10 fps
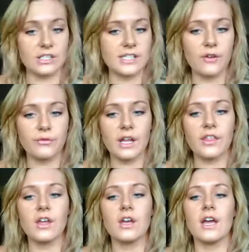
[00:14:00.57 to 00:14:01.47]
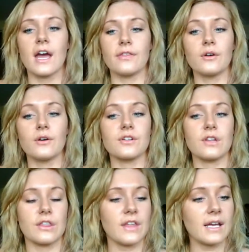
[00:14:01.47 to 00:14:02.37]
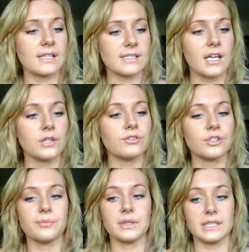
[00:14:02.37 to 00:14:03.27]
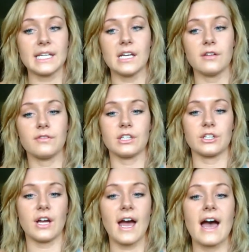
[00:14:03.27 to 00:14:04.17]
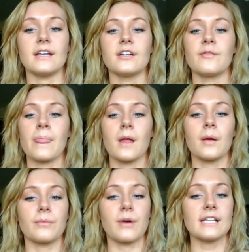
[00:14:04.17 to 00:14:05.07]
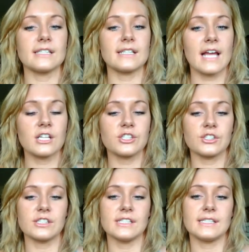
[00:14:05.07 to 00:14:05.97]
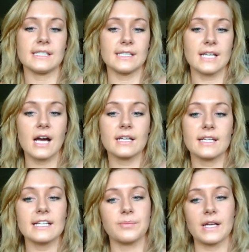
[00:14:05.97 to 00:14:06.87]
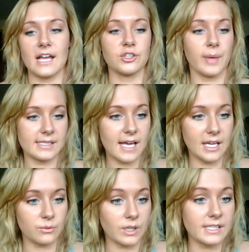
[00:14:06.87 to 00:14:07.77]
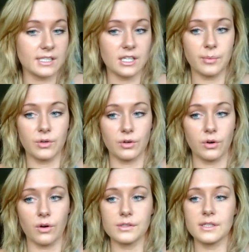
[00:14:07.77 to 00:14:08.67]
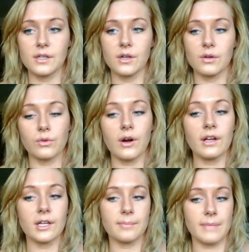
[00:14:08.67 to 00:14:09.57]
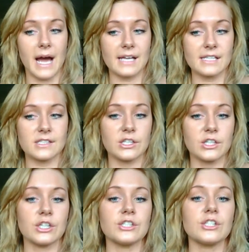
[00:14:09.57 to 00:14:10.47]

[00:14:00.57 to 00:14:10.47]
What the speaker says: yourself with, and those are the things that you should believe in your head. Presidentials did not get to presidential by setting reasonable goals. Royal ambassadors